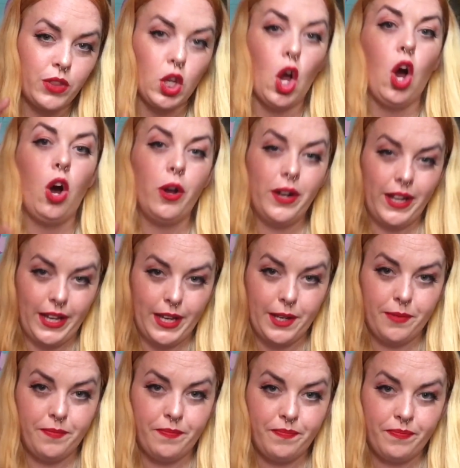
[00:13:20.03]
on
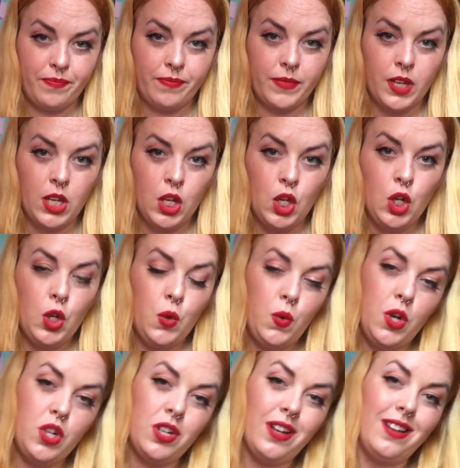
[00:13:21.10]
him,
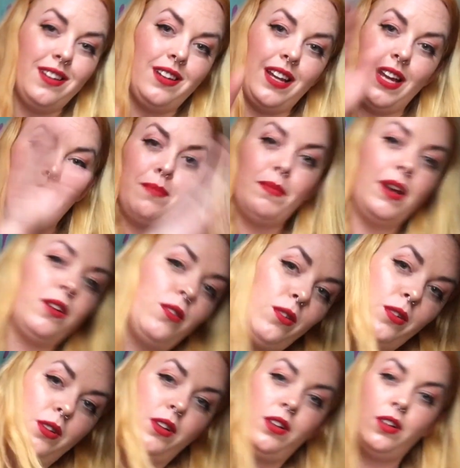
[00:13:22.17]
which had a
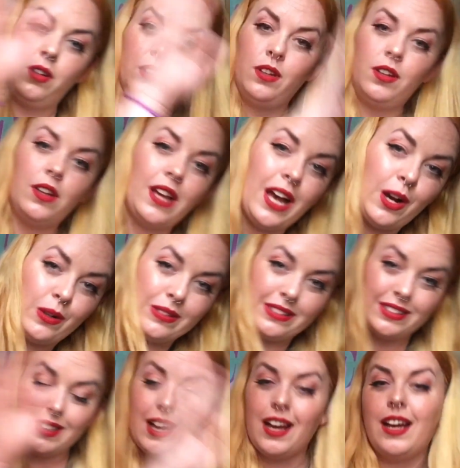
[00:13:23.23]
metal
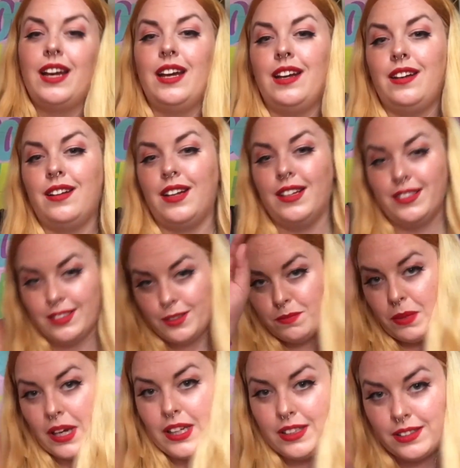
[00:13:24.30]
outside and
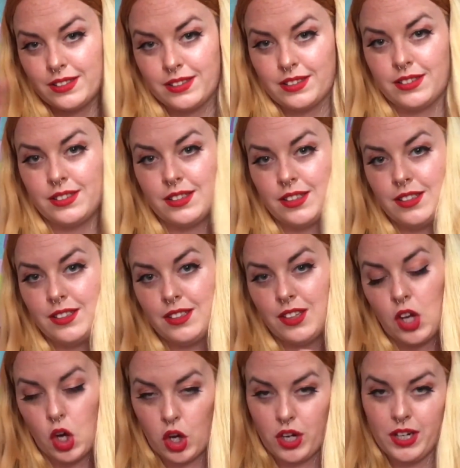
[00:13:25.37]
spikes
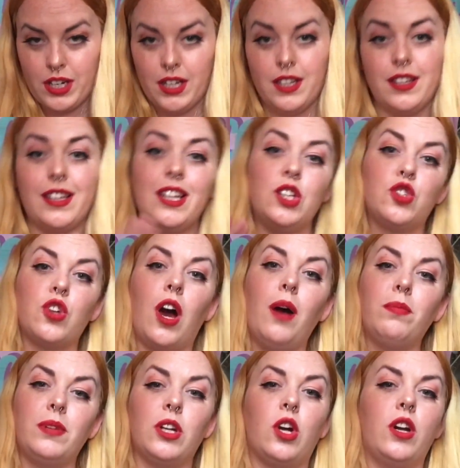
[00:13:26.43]
on it.
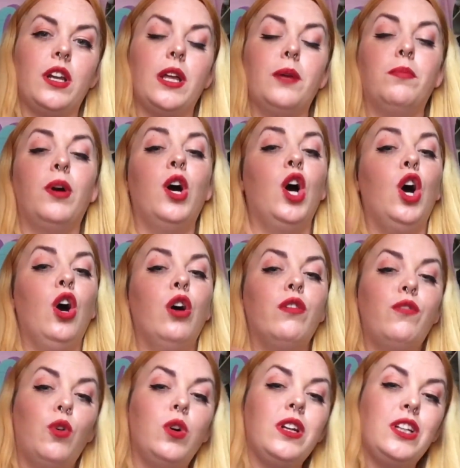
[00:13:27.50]
Dropped it on him
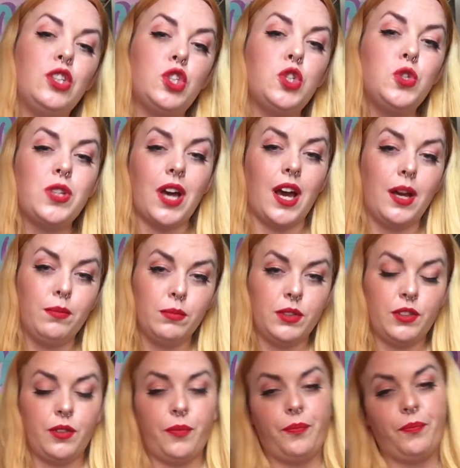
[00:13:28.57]
42 times.